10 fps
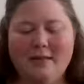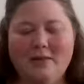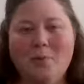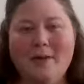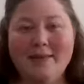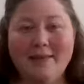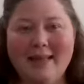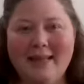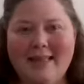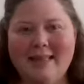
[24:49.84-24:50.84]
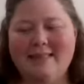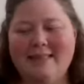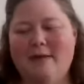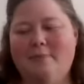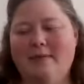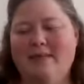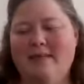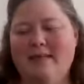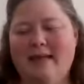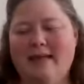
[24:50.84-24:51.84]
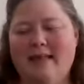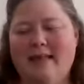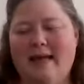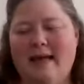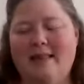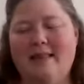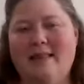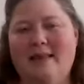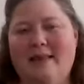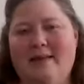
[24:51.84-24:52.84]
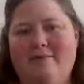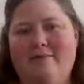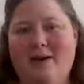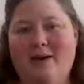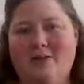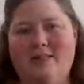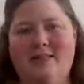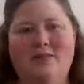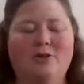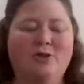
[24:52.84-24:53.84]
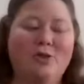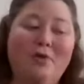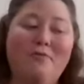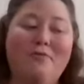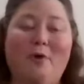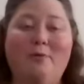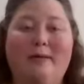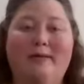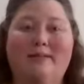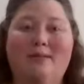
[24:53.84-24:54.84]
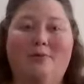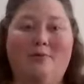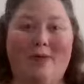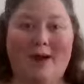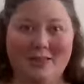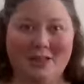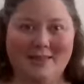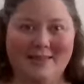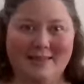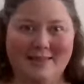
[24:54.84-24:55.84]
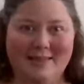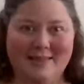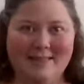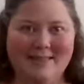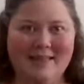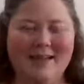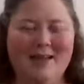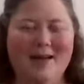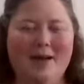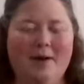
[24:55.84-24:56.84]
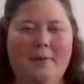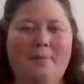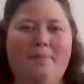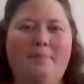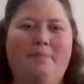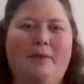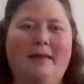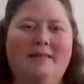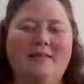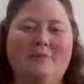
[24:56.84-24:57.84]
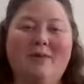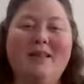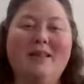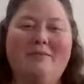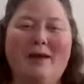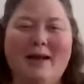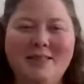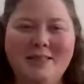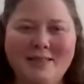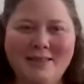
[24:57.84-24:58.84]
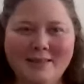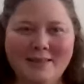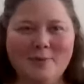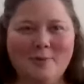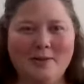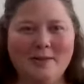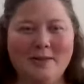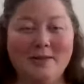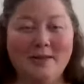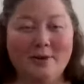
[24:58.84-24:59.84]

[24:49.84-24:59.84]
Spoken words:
And so we look at this and we see that the Pharisees are so focused on righteousness. But is it really righteousness or is it